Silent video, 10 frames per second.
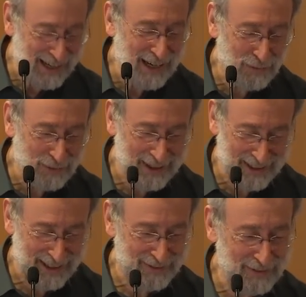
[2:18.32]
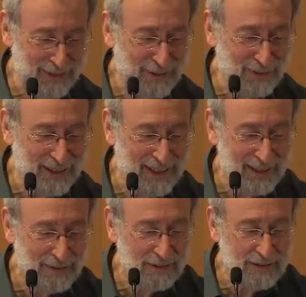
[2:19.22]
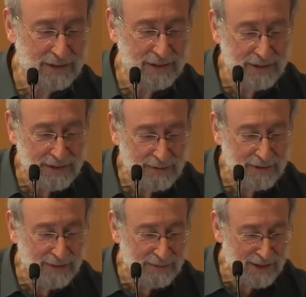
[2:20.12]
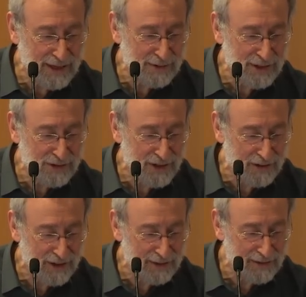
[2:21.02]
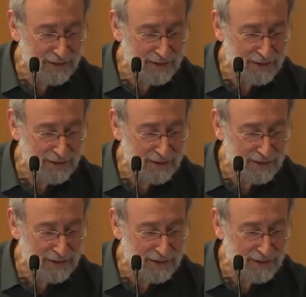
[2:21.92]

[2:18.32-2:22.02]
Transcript: It'll work now. Jesus. I'm so sorry.